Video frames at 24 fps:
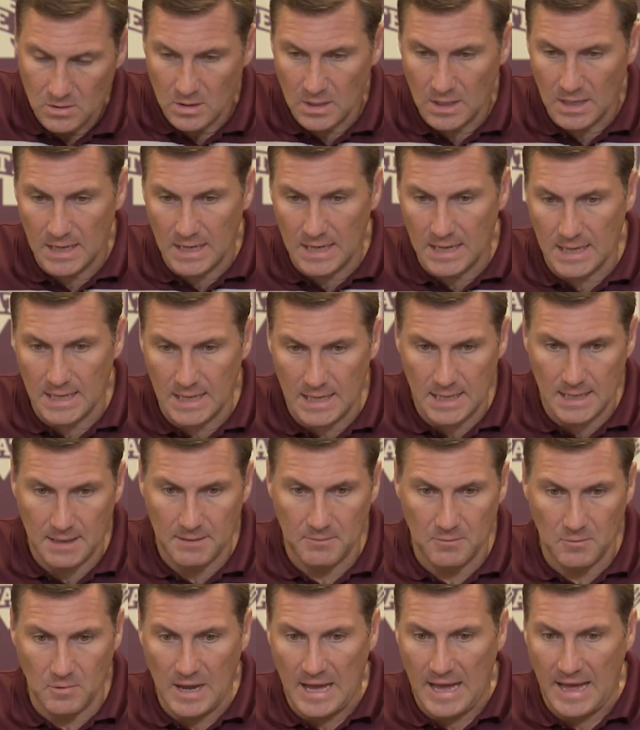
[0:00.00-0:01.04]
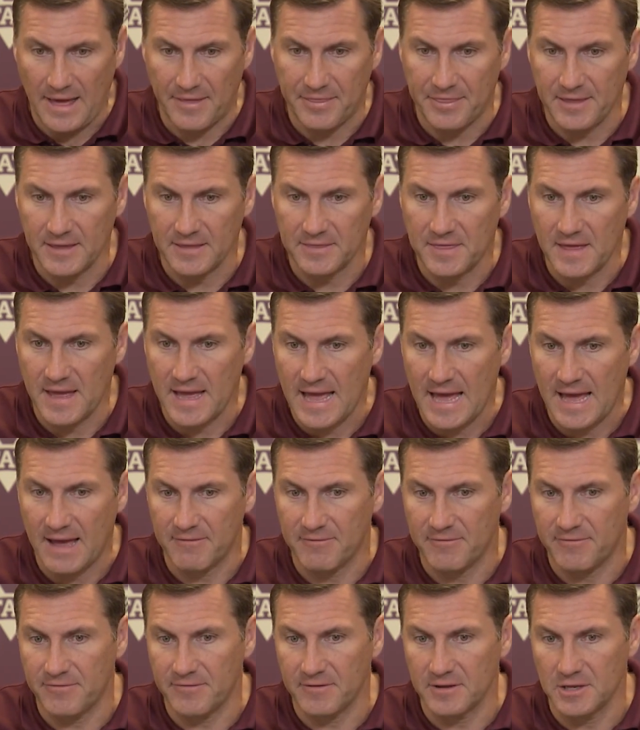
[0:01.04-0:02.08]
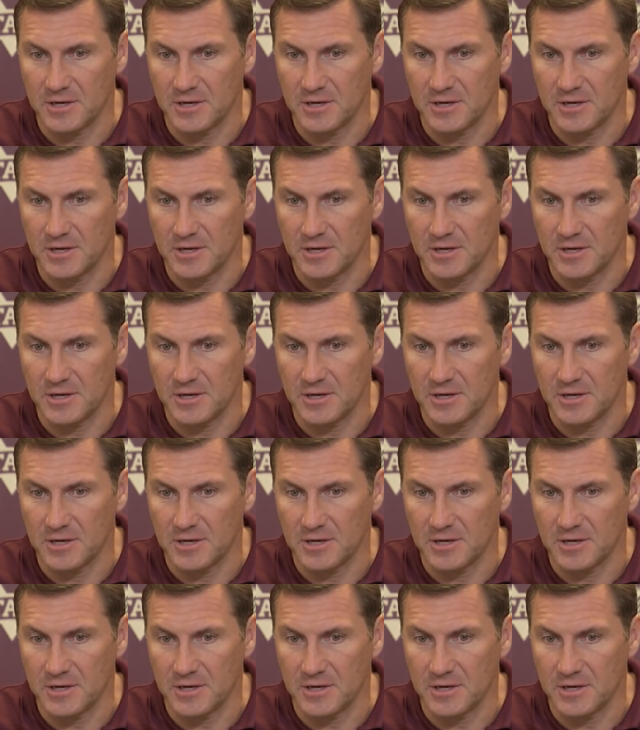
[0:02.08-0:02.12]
Well, I think they have,